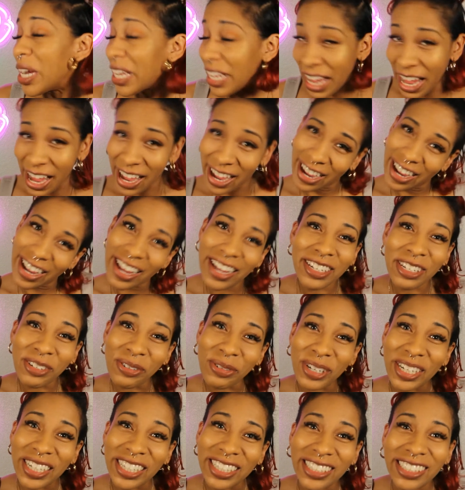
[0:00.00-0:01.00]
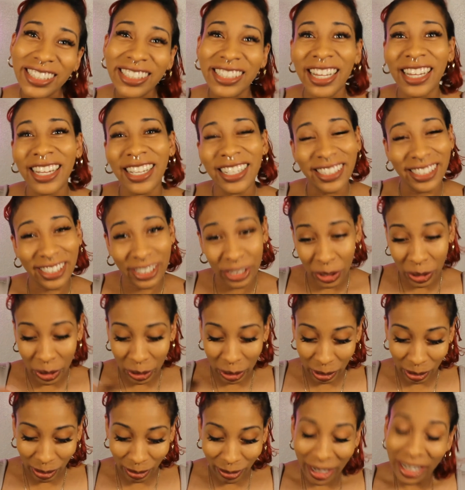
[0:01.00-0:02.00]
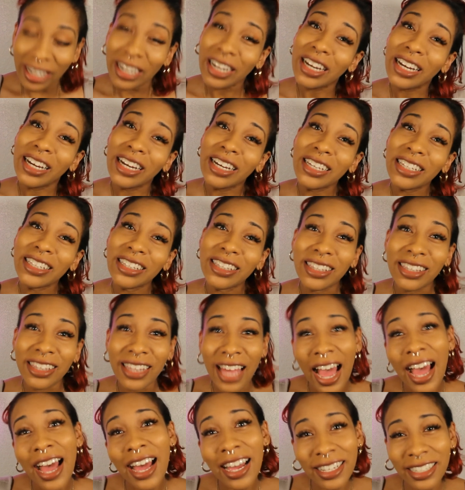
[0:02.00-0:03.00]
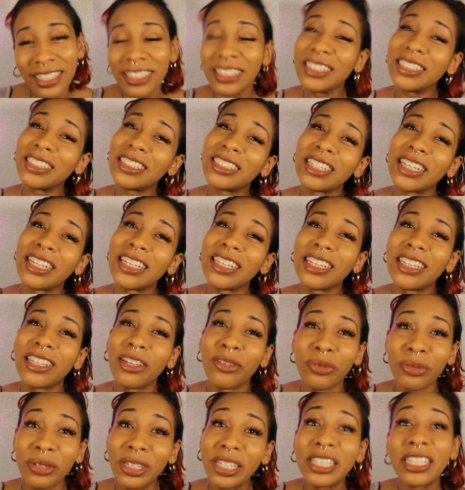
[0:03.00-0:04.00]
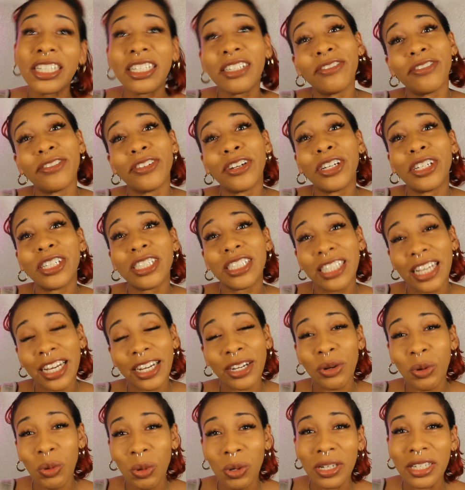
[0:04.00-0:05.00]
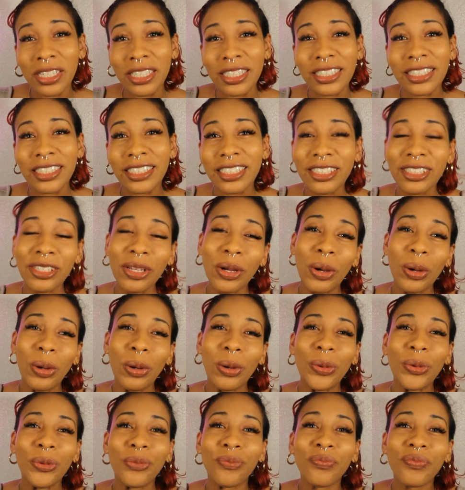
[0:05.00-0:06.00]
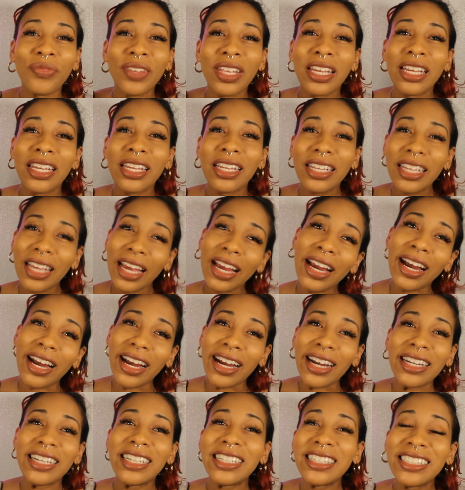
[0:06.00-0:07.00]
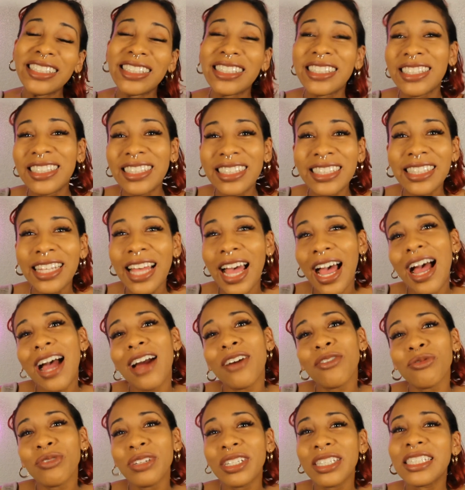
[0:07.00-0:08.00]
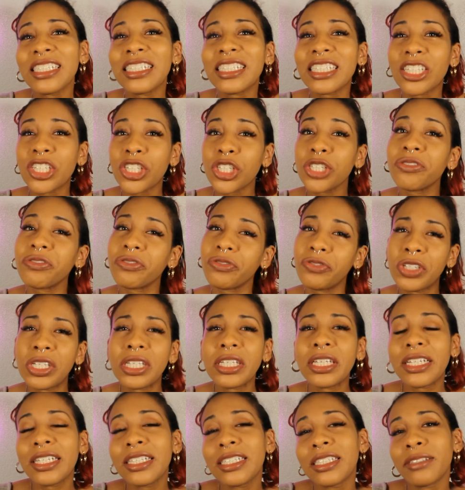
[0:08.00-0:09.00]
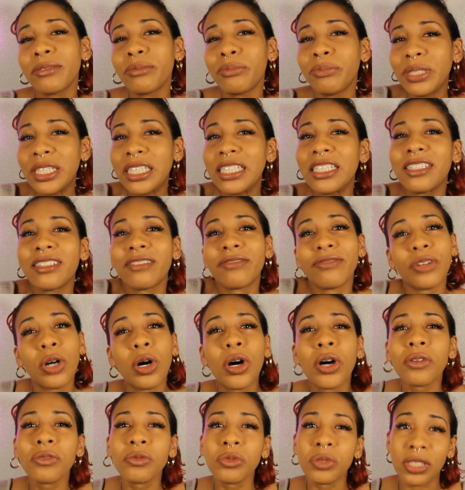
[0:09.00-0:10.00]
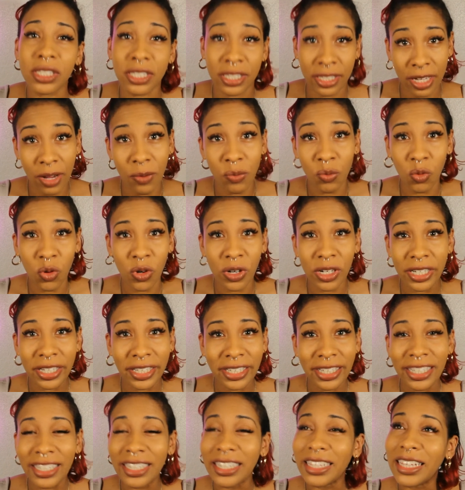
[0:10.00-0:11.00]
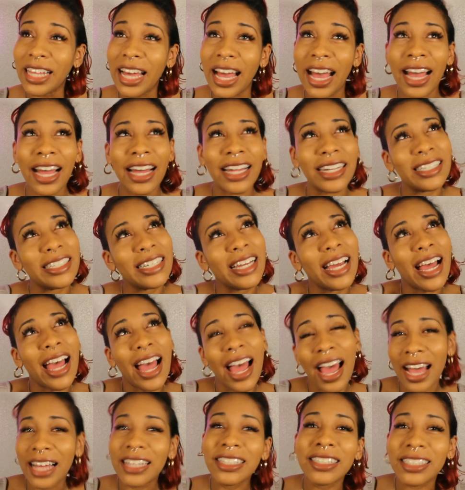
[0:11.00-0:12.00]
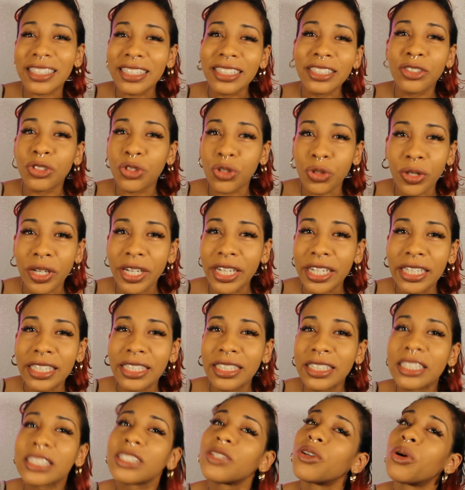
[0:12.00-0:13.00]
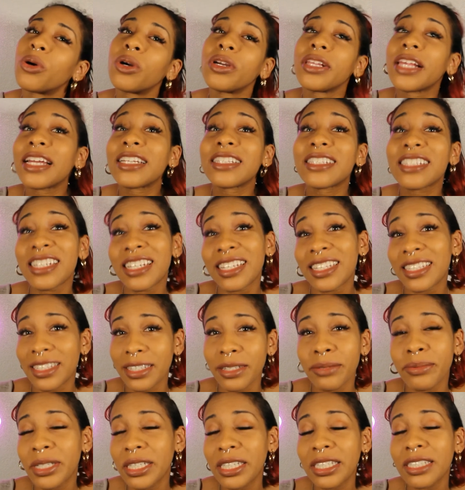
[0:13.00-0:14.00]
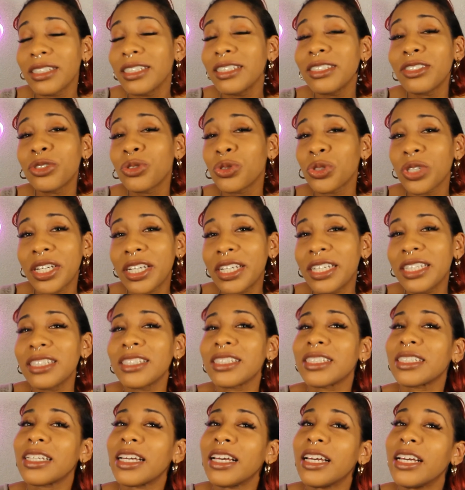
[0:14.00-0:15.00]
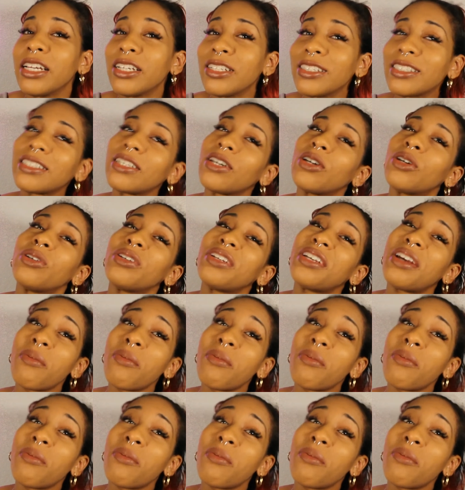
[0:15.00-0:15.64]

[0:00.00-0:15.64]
yeah, anyways, so that is the reading for deck 1. So yeah, it's not really a good feeling to be involved with someone that has these traits or that's exhibiting these traits. So you